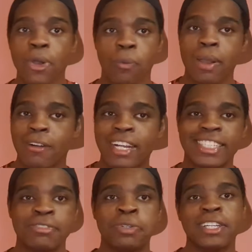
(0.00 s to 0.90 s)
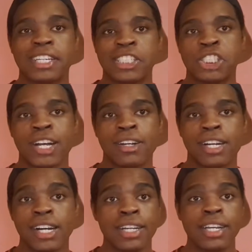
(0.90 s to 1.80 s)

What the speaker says: Whereas if we look at Schalke,